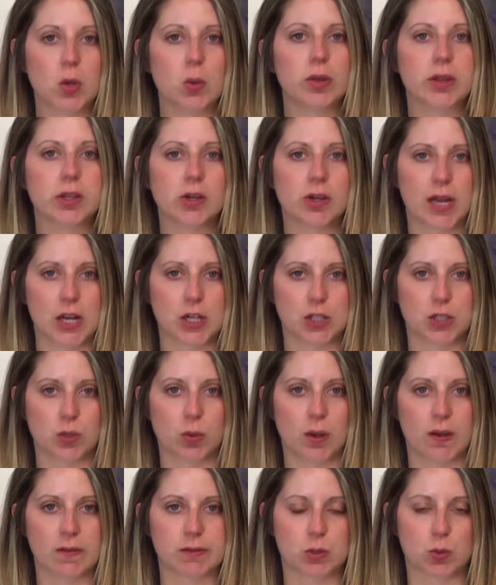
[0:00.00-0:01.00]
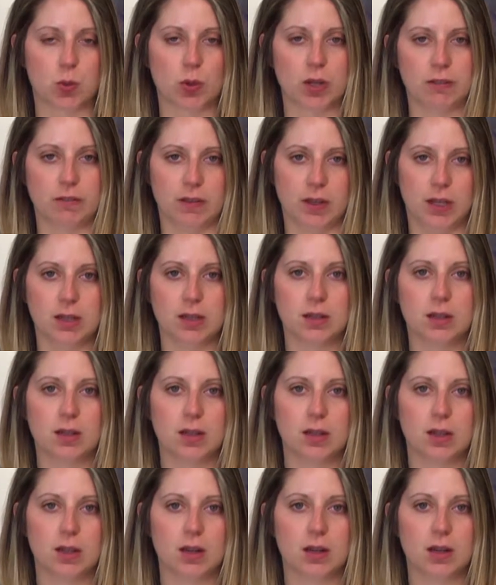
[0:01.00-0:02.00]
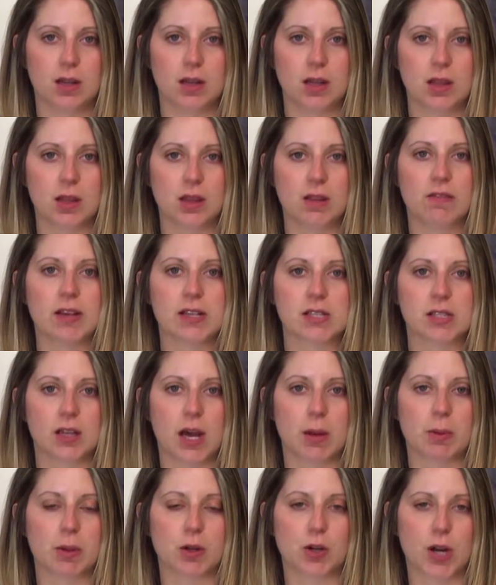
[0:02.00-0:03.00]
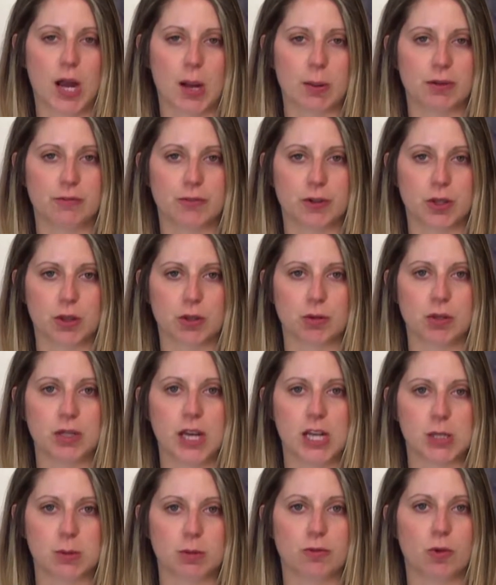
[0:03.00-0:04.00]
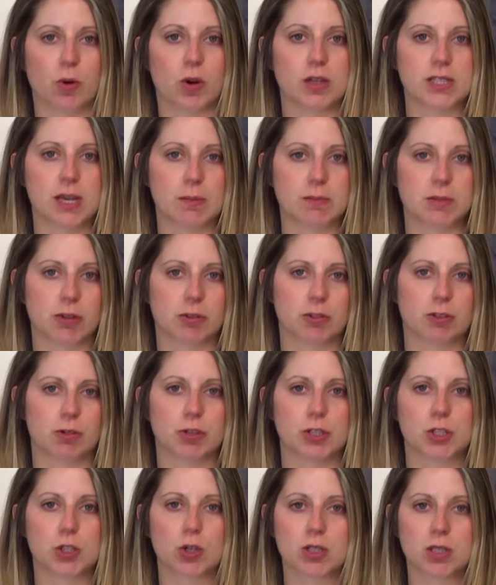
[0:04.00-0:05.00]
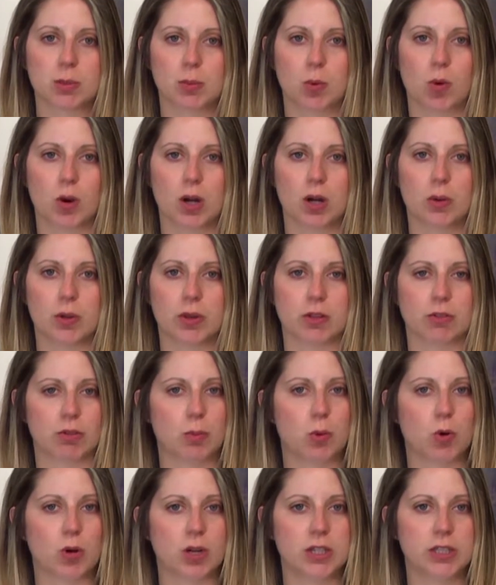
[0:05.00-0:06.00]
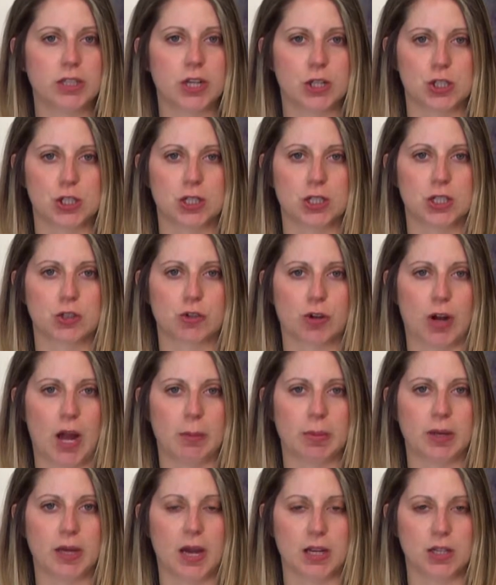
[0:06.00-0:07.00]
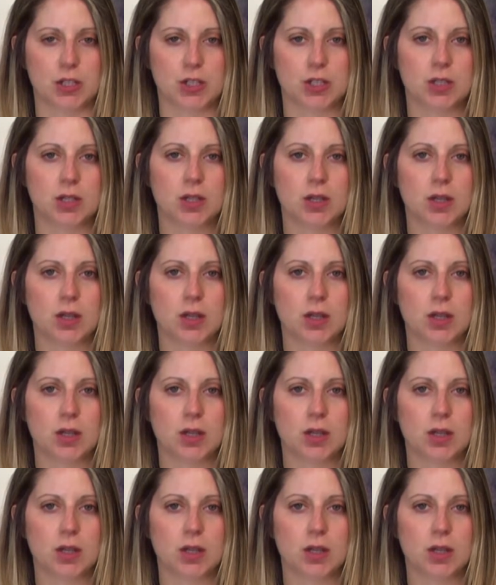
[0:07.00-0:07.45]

with the occasional waves of 20 feet. The vessel had been crabbing for 3 days before attempting to return to port with the reported Dungeness crab catch.